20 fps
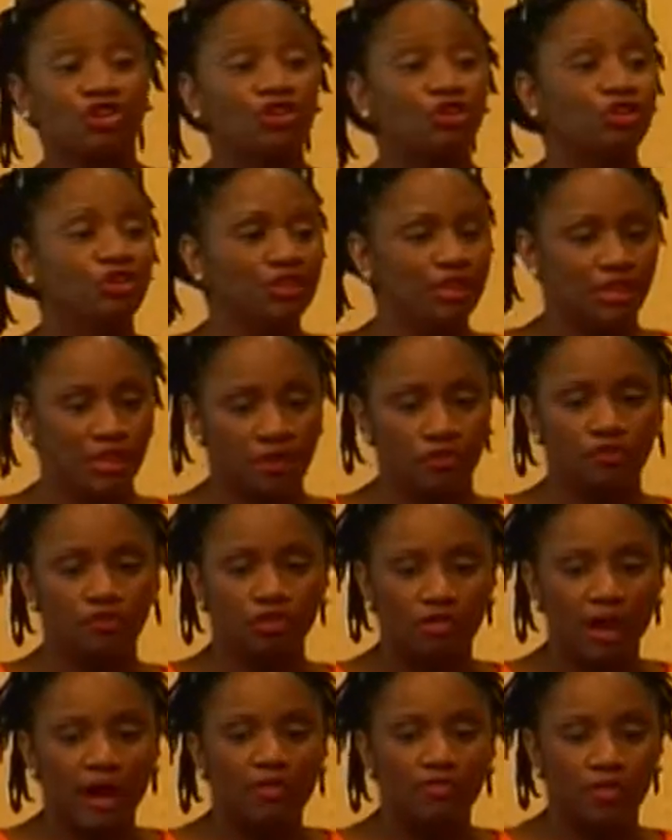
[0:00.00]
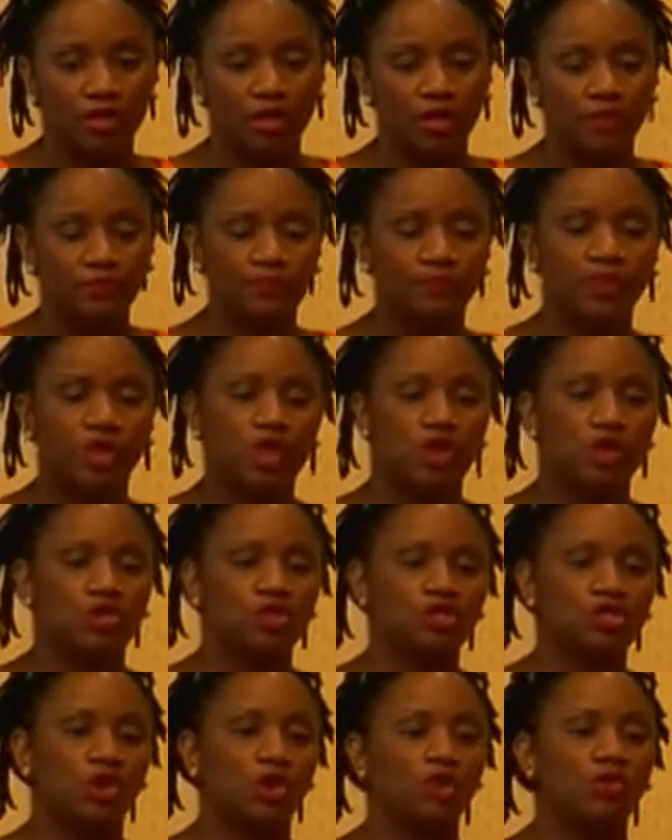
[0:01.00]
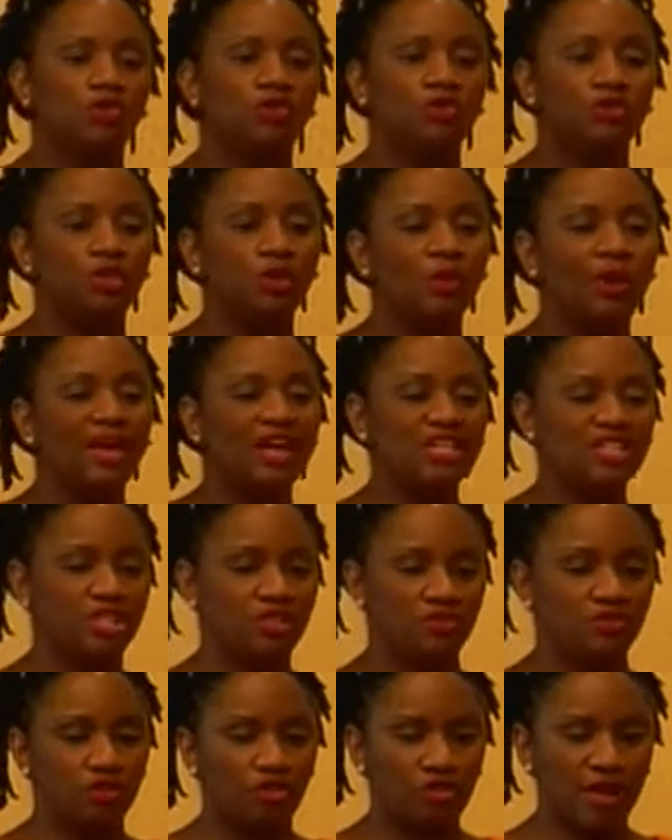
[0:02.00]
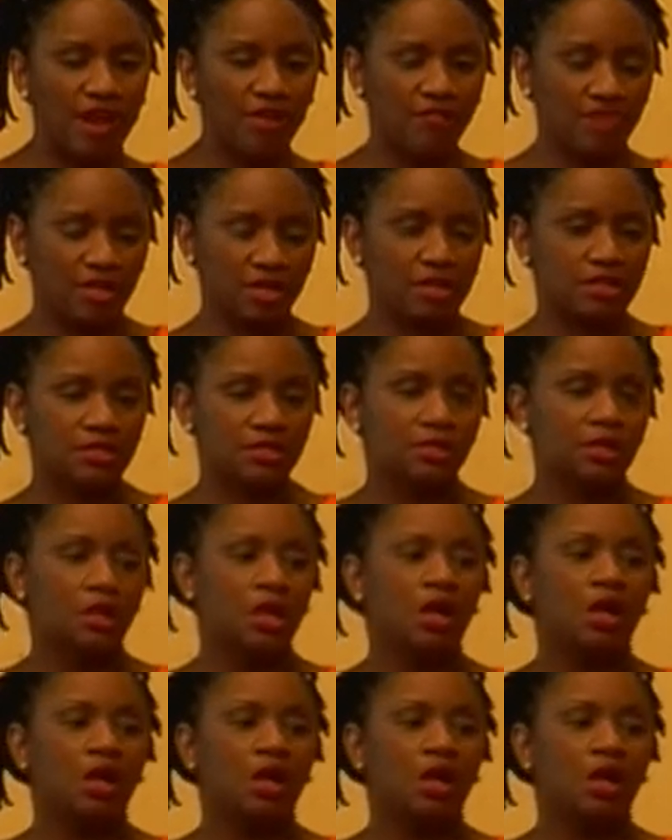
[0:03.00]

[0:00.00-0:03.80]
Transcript: the early infographic. So new age infographics